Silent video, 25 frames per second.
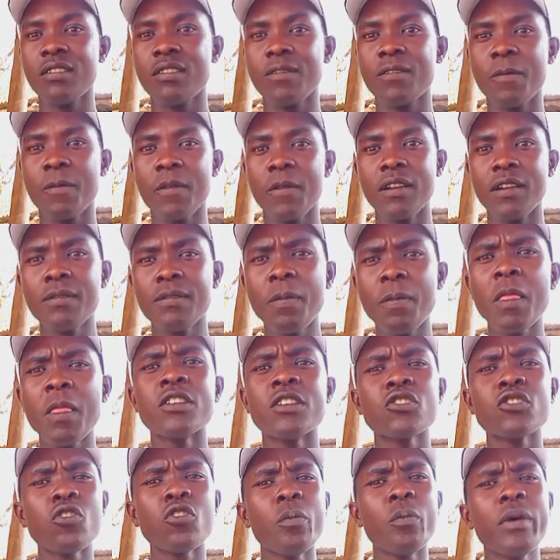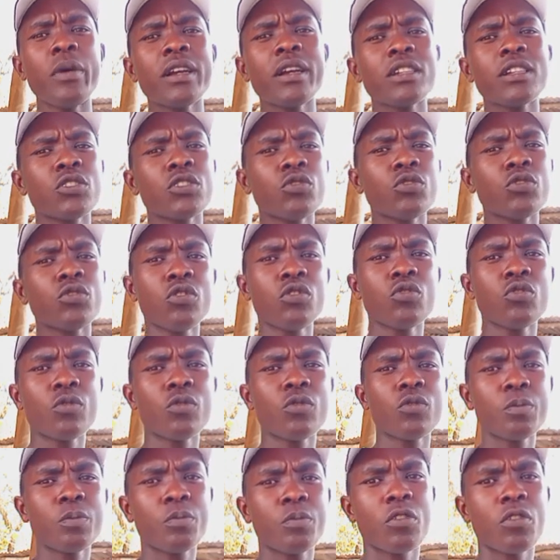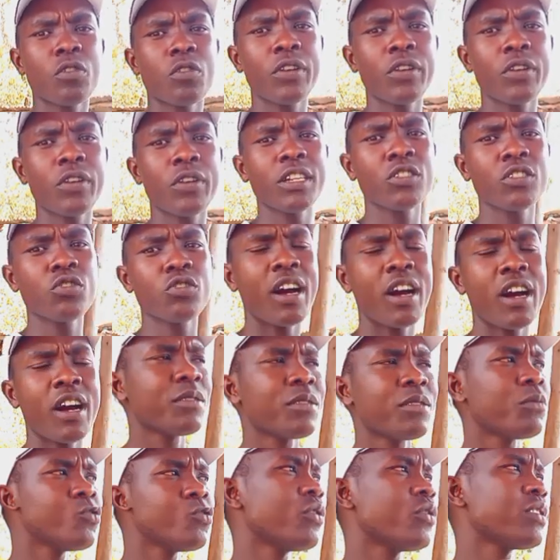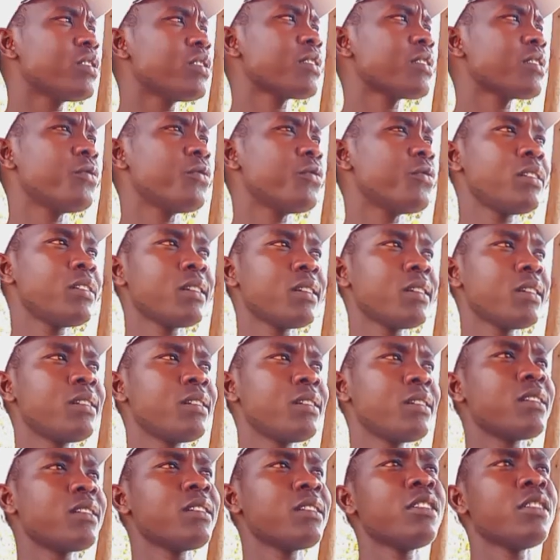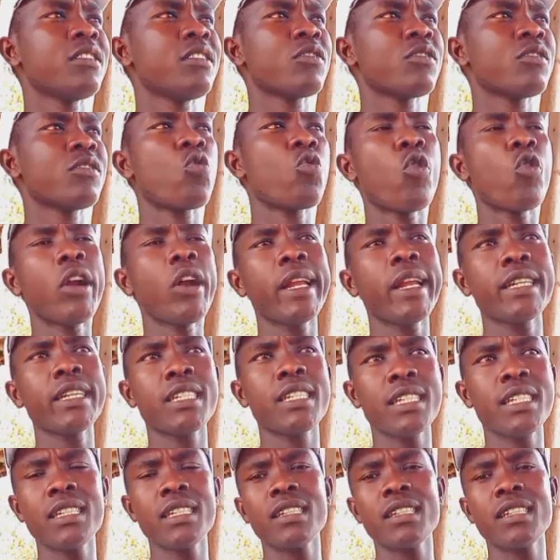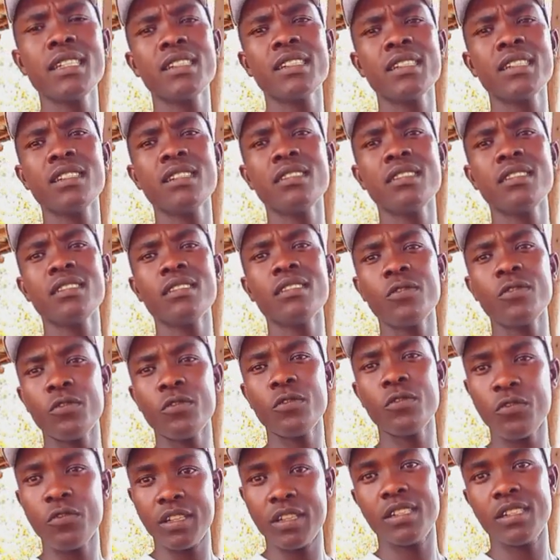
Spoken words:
Yeah. So make sure you provide your animal with sufficient quality feed.